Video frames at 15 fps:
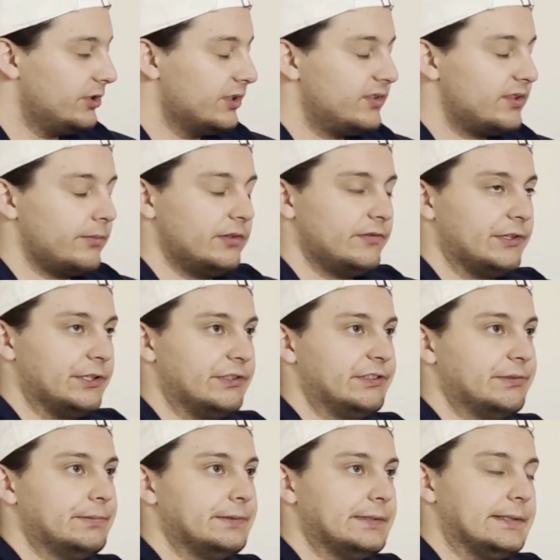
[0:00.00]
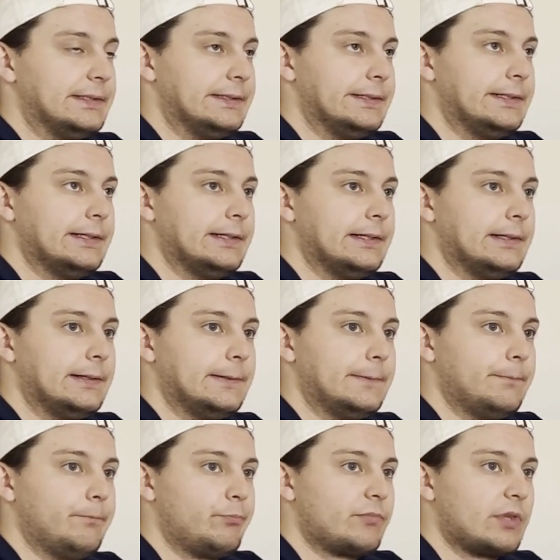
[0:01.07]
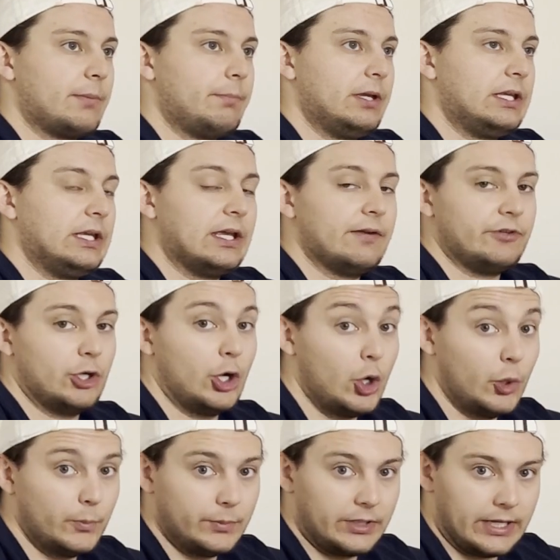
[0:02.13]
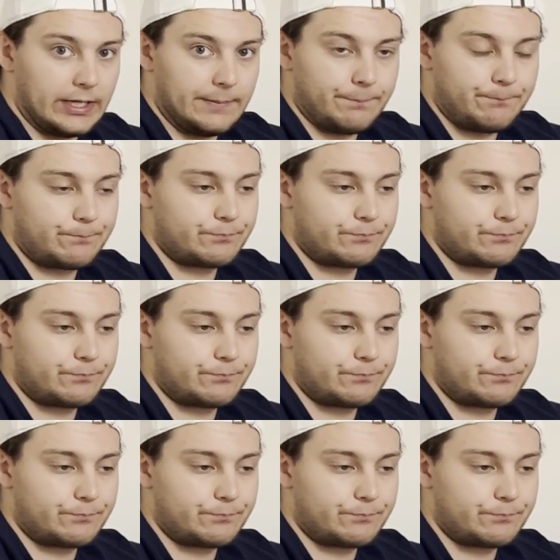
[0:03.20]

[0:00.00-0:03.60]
did something very simple like picking every home game.